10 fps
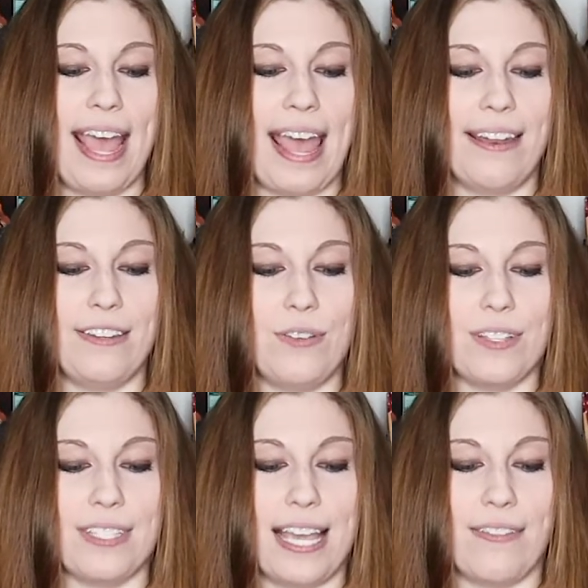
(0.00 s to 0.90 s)
and you
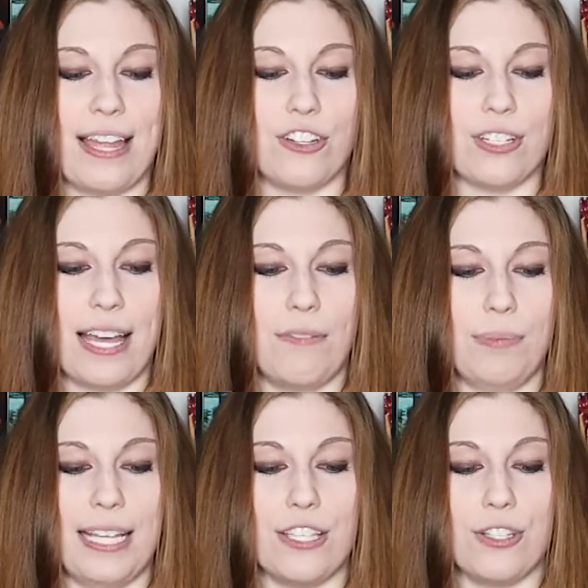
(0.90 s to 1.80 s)
can see how that just kind of
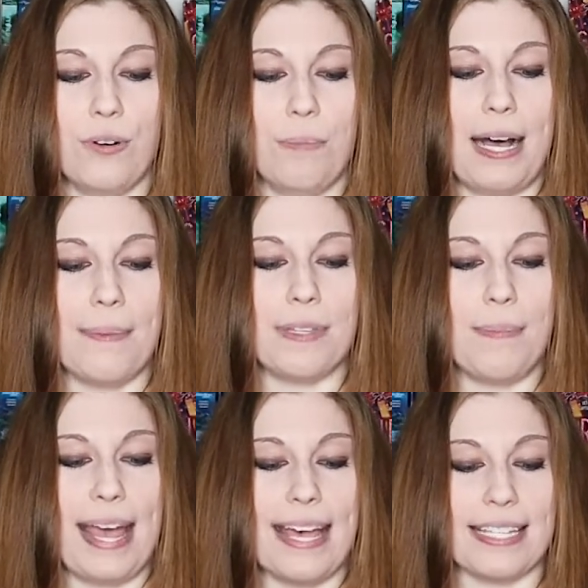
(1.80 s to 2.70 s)
plays through and pops
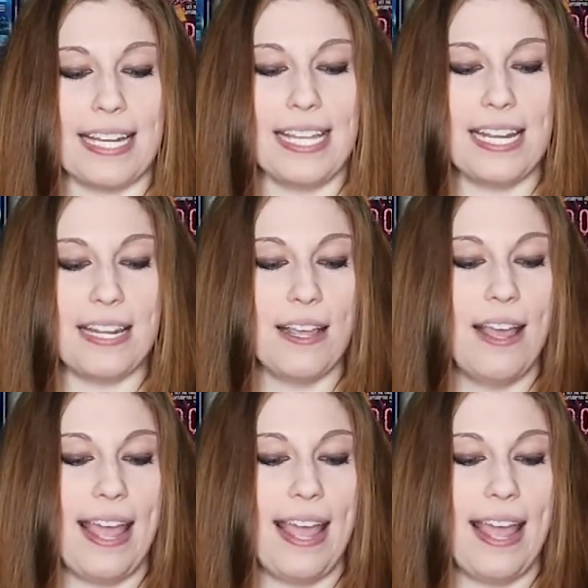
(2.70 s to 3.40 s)
up as I need it,